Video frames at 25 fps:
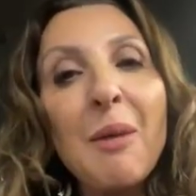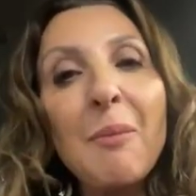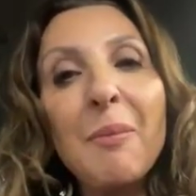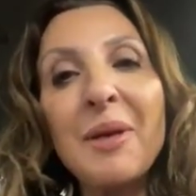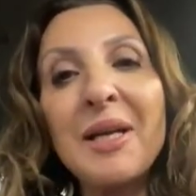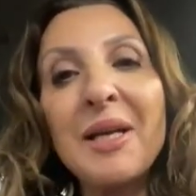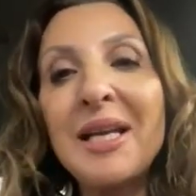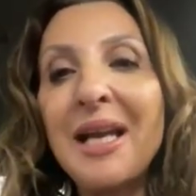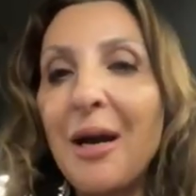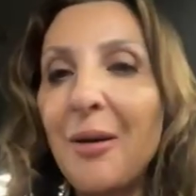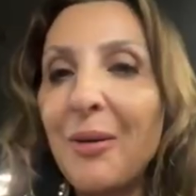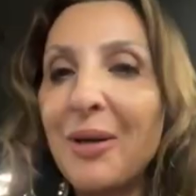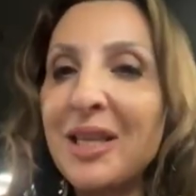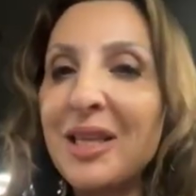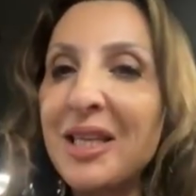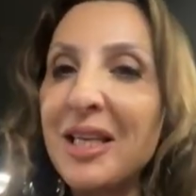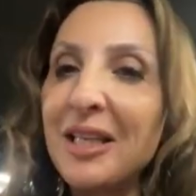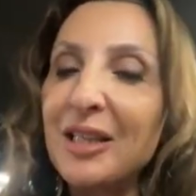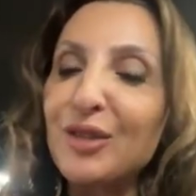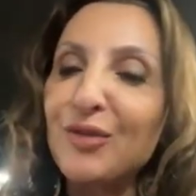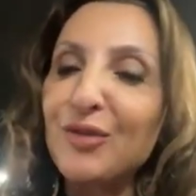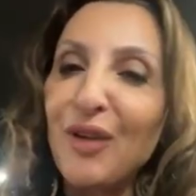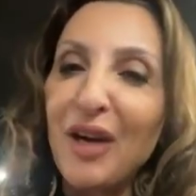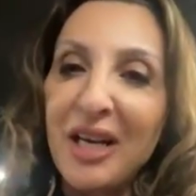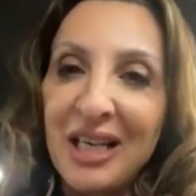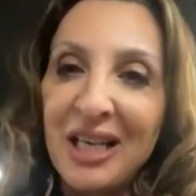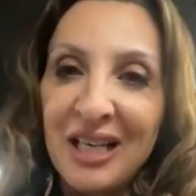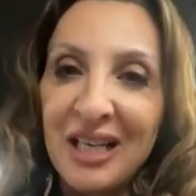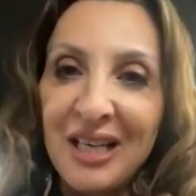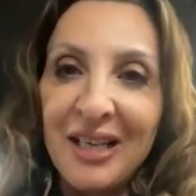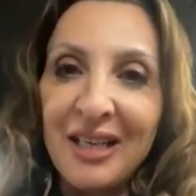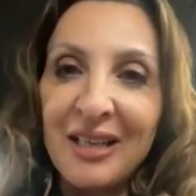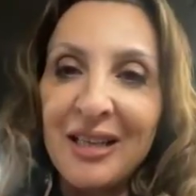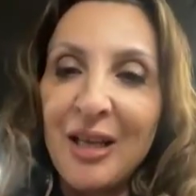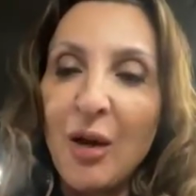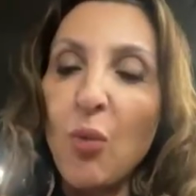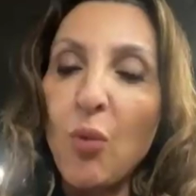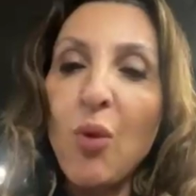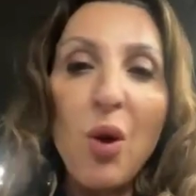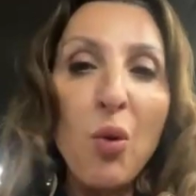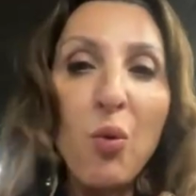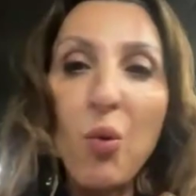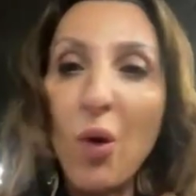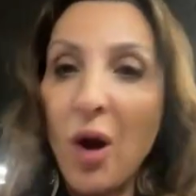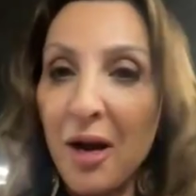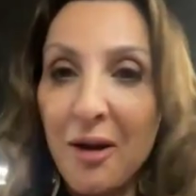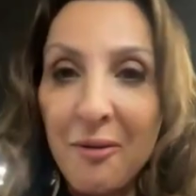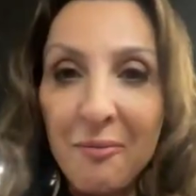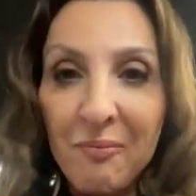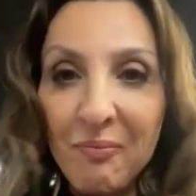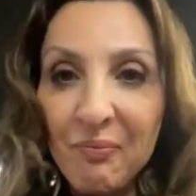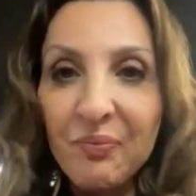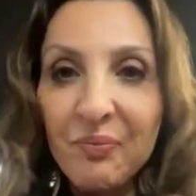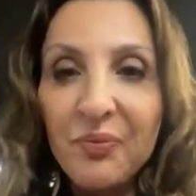but now I think it's very clear that we're one.